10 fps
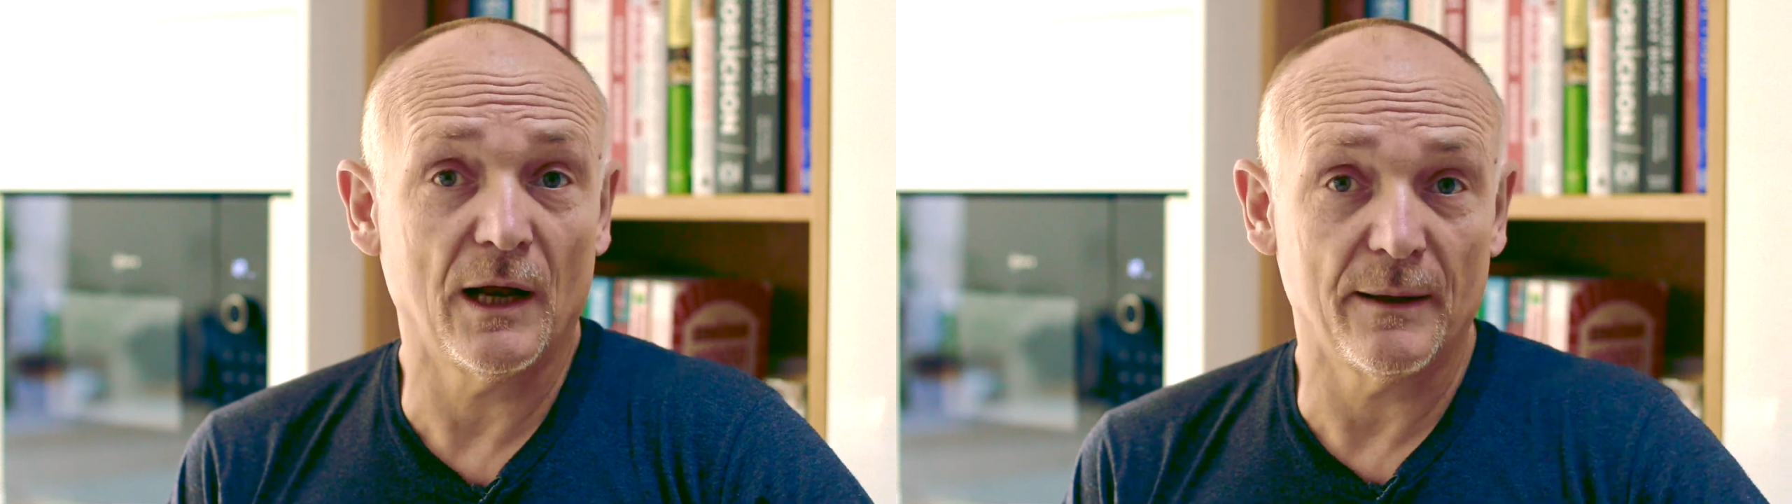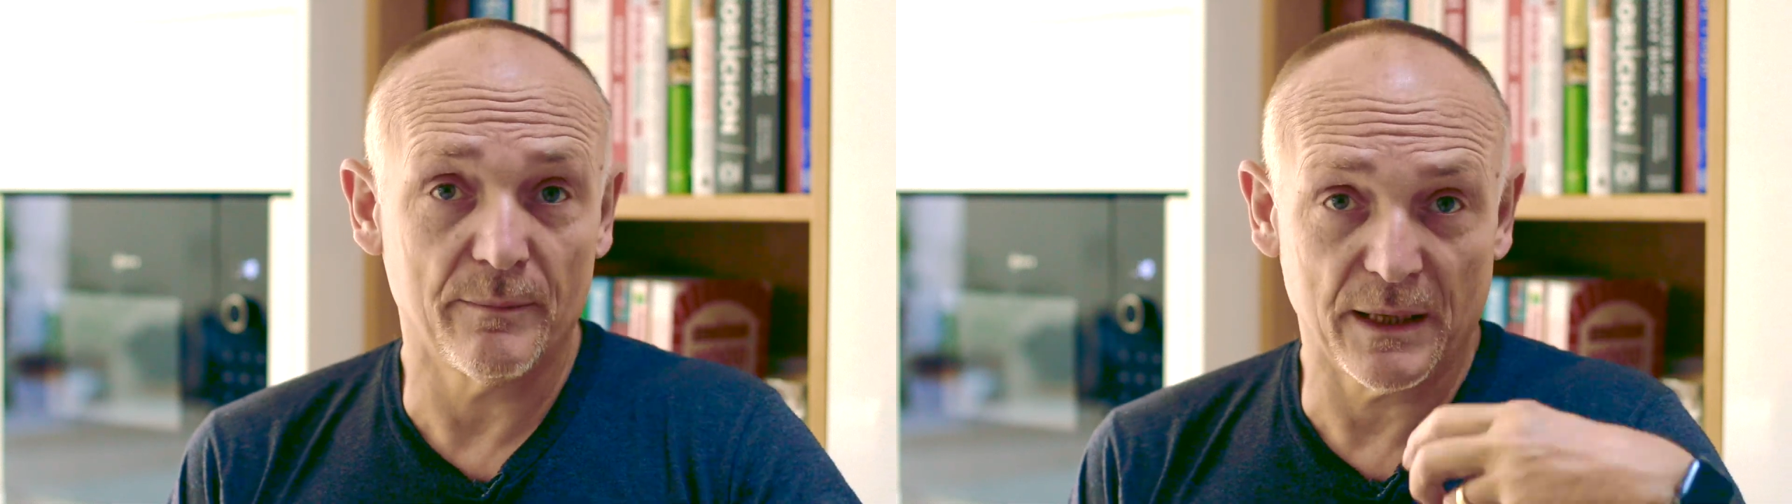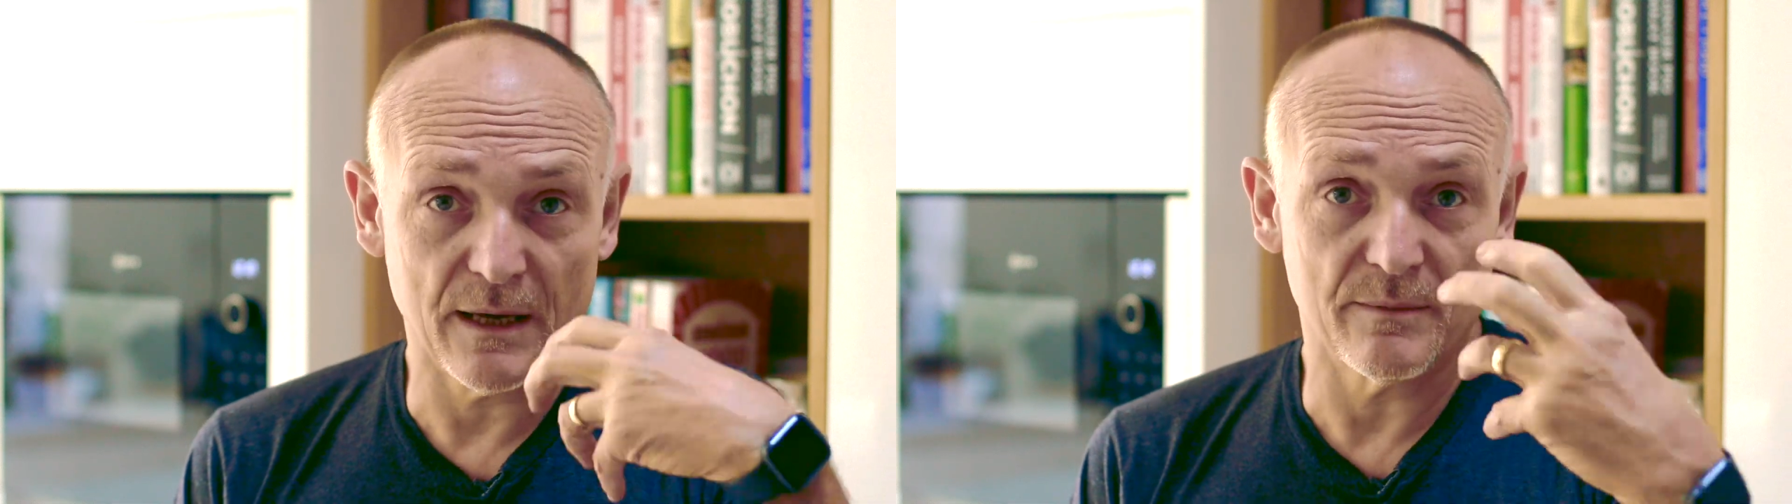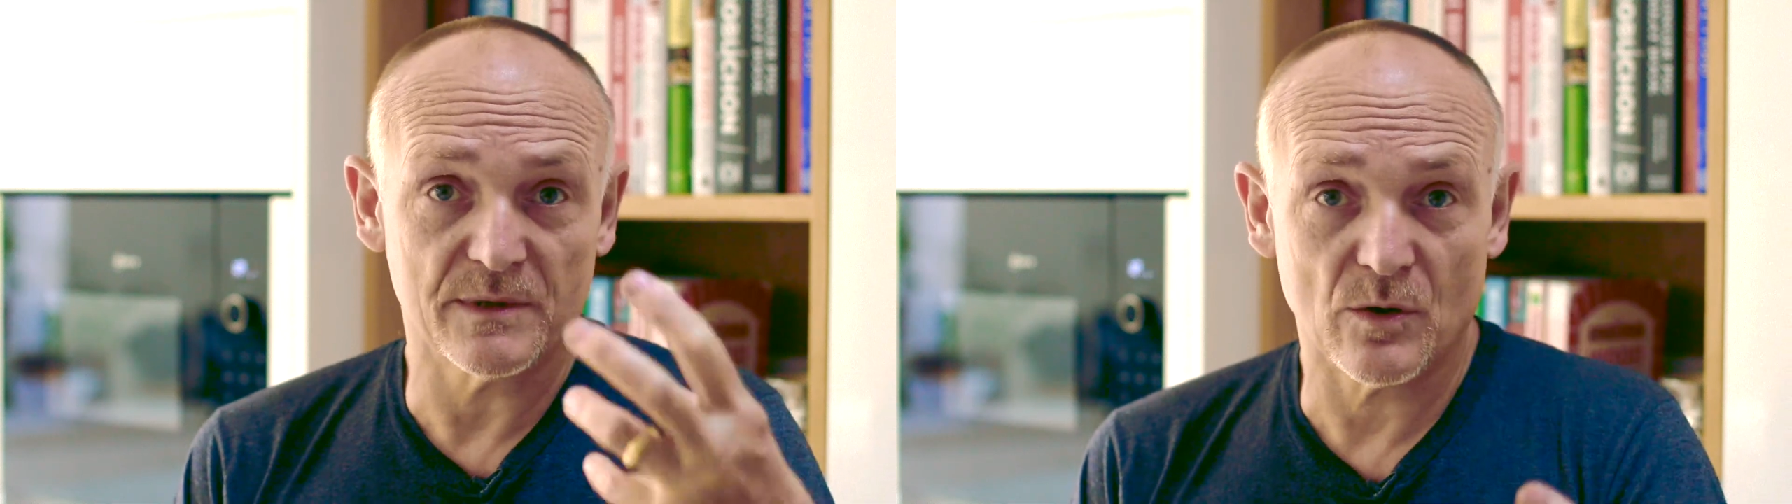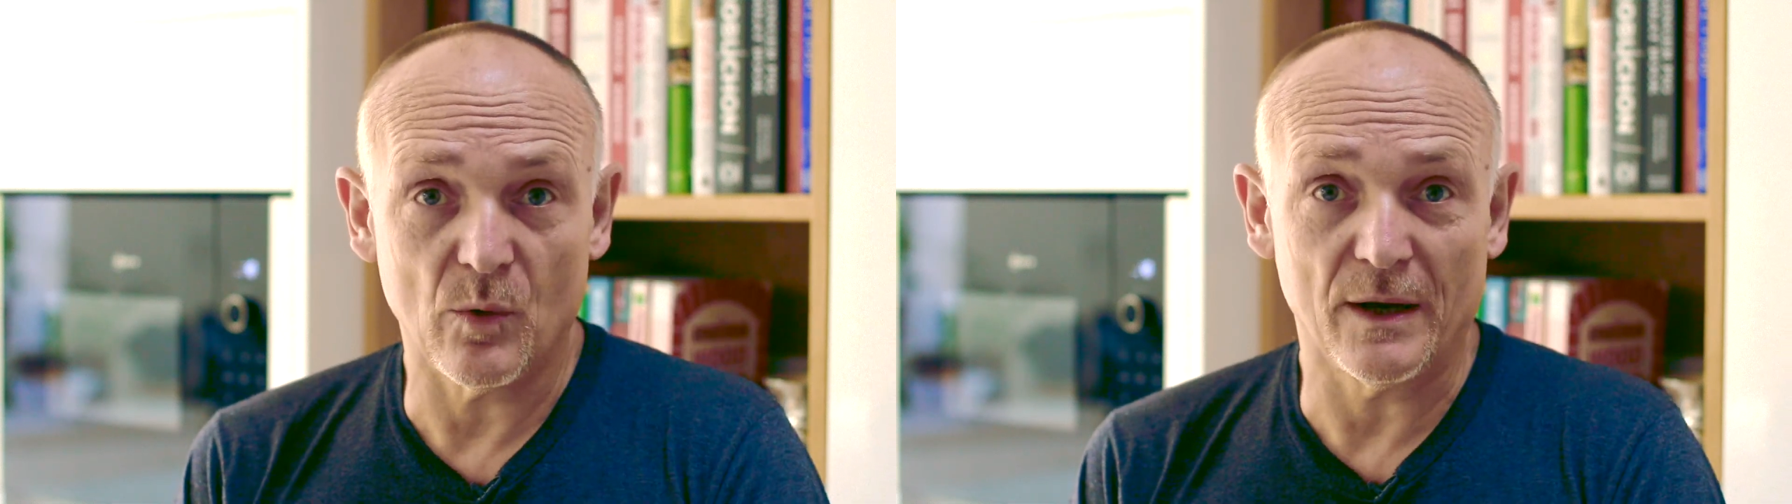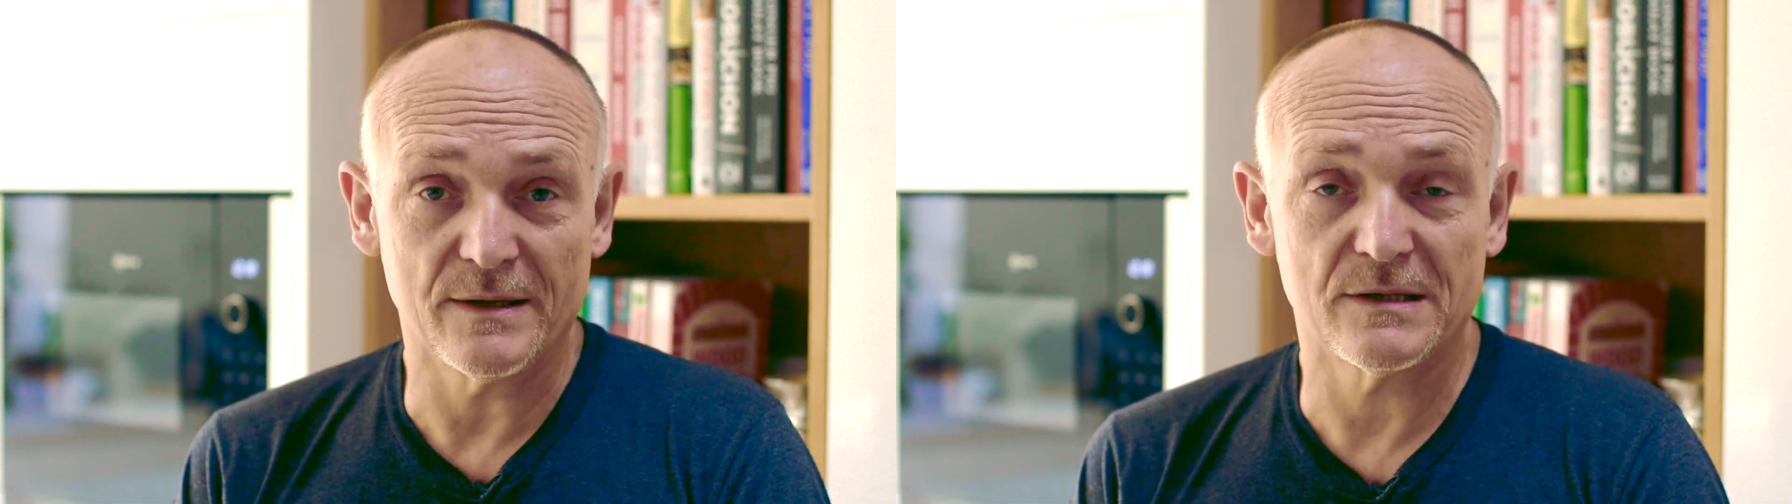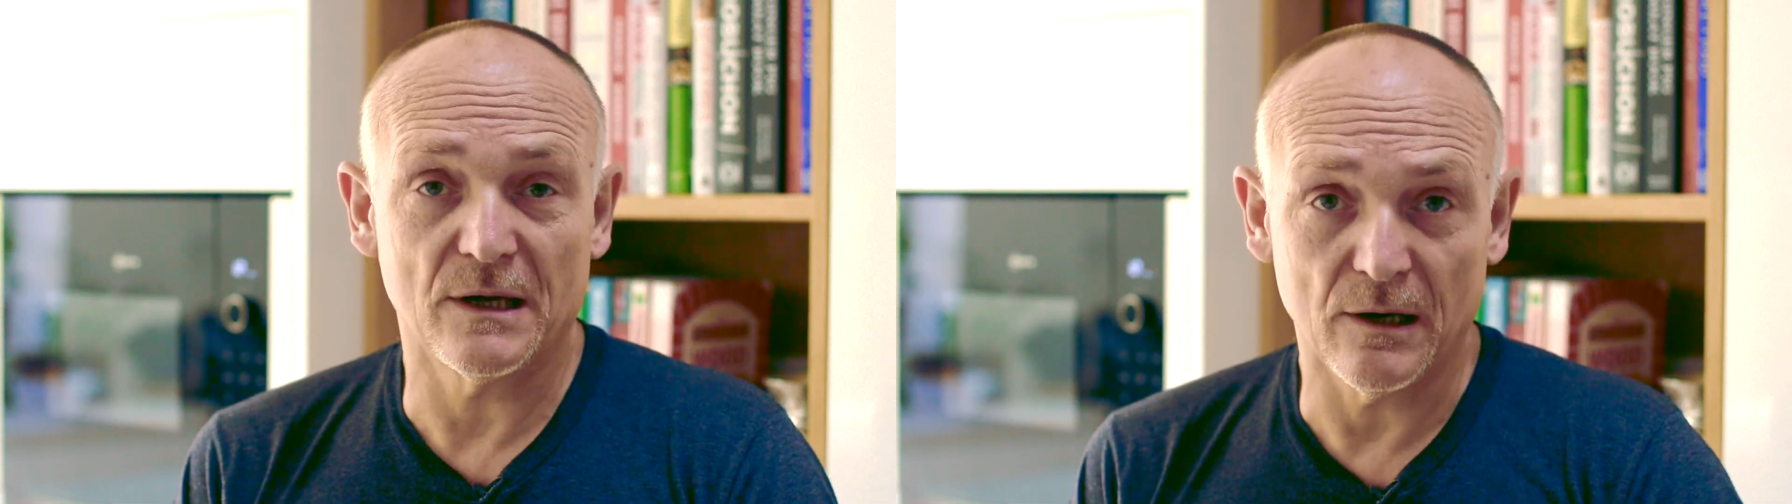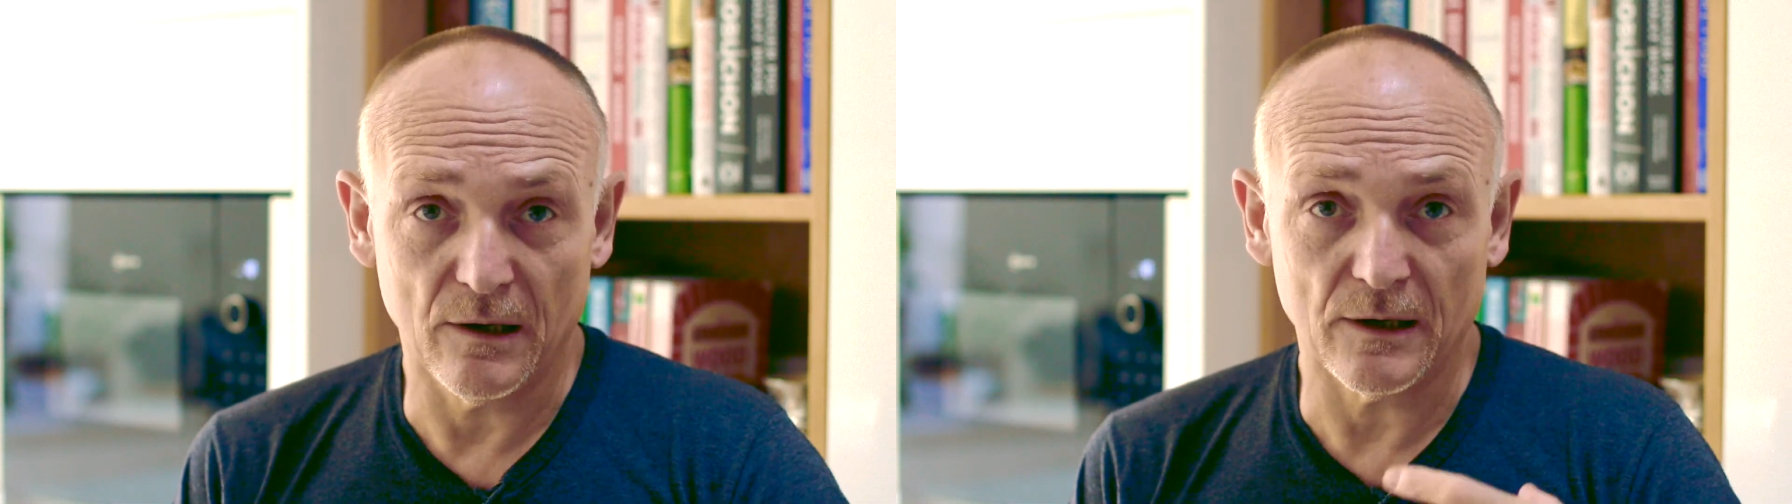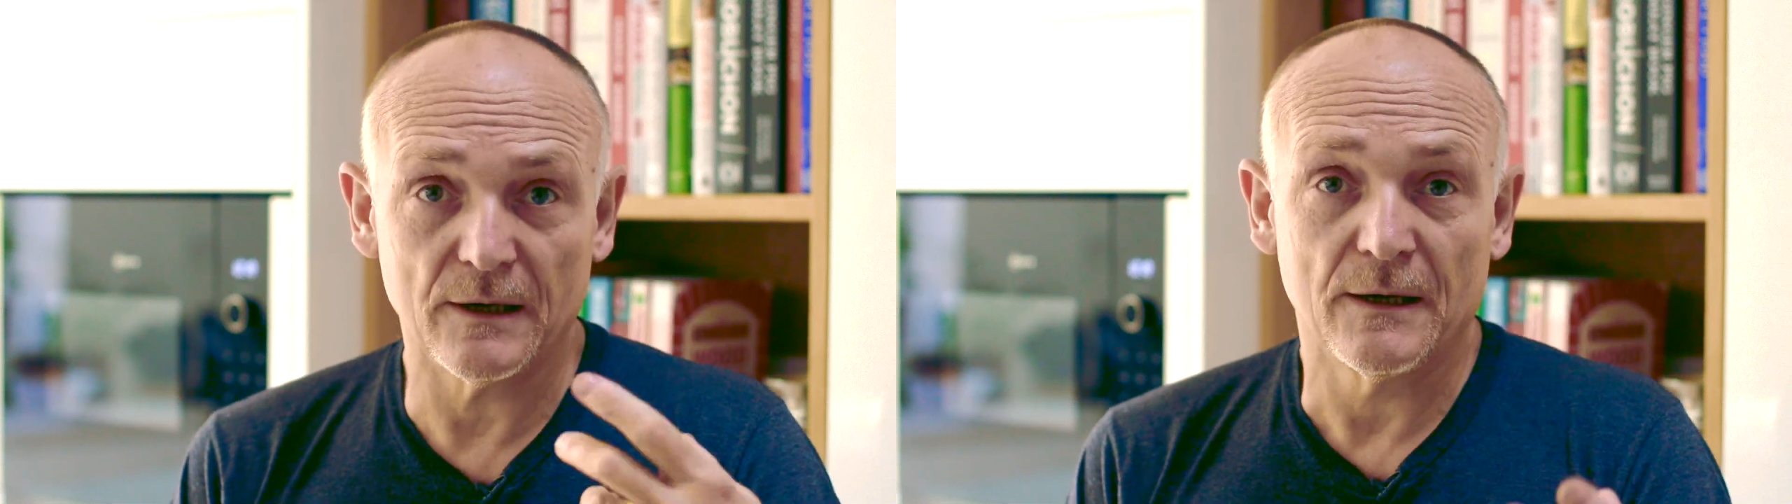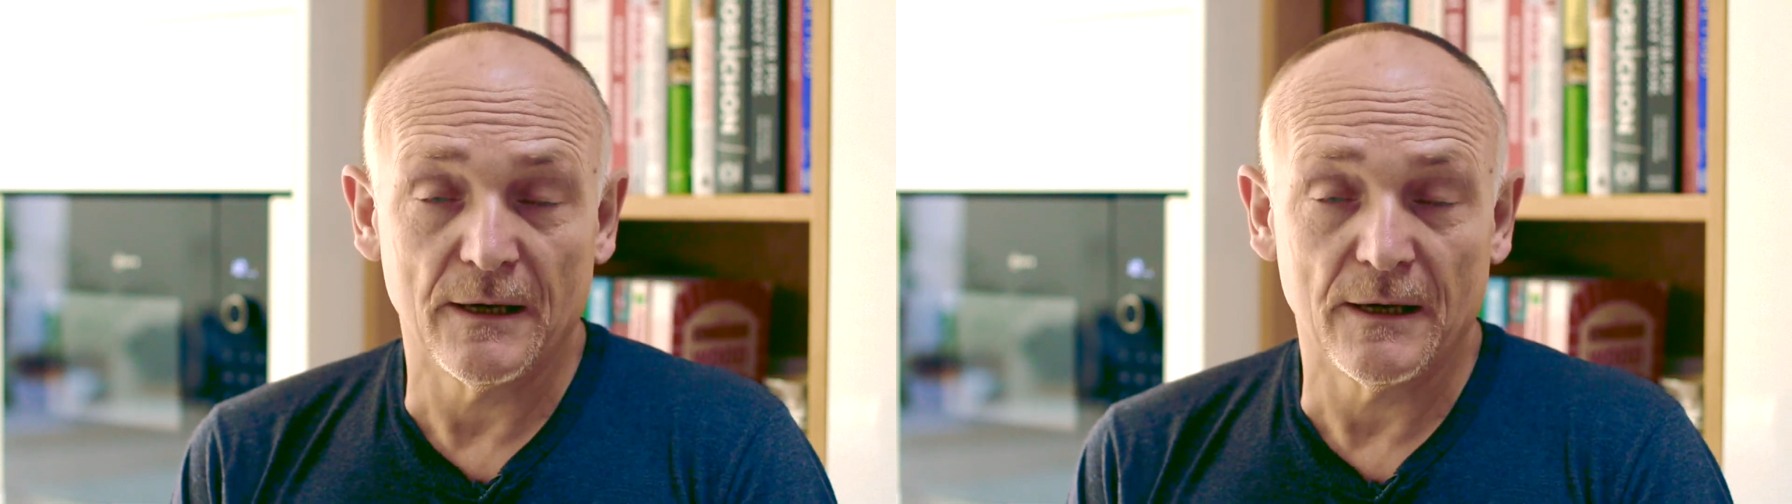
it becomes quite dark.